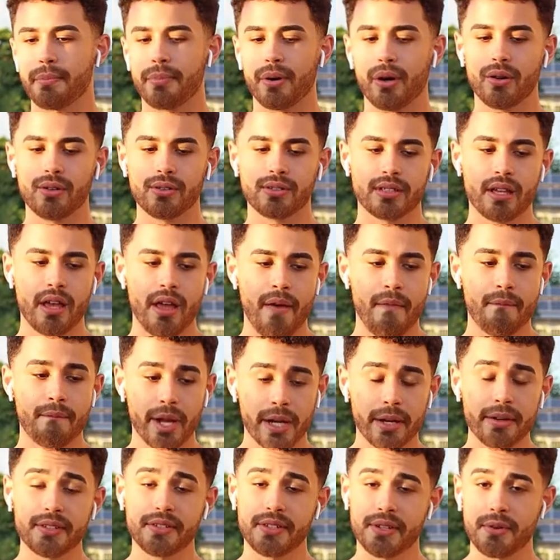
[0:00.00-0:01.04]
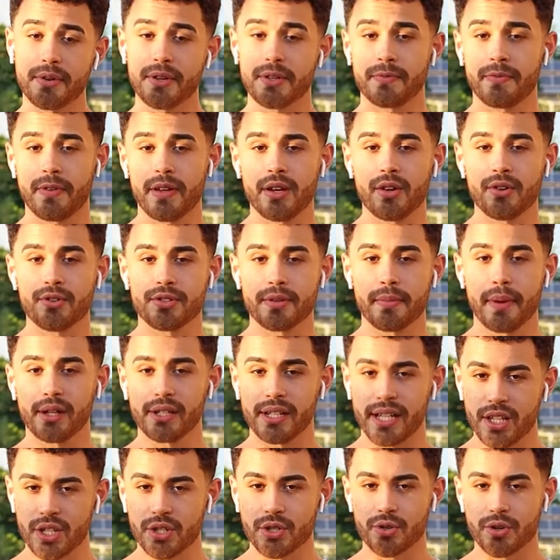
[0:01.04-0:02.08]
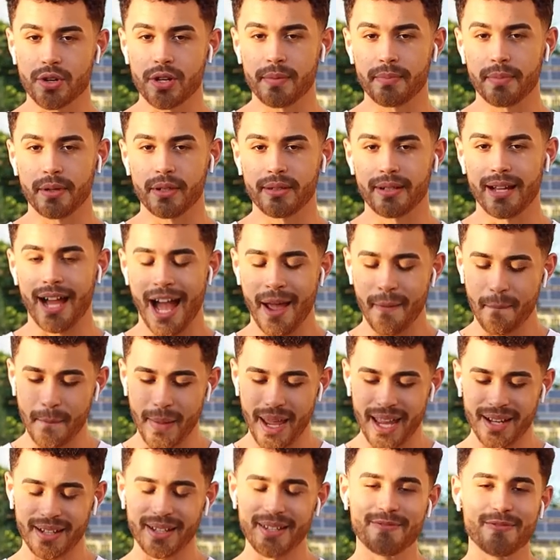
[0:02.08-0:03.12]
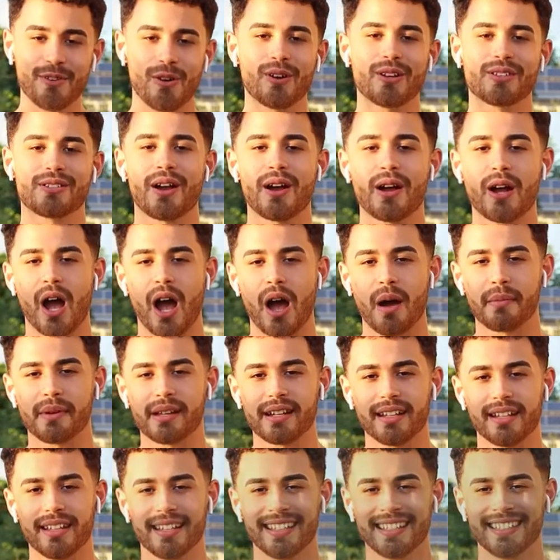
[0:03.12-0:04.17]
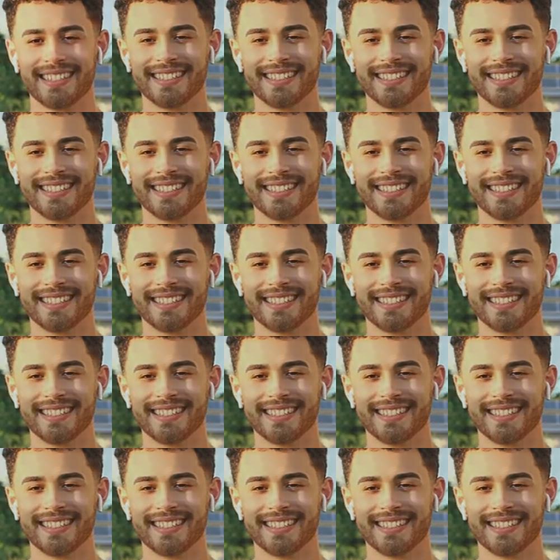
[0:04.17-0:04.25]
I post very serious videos about history, but I mainly focus on comedy.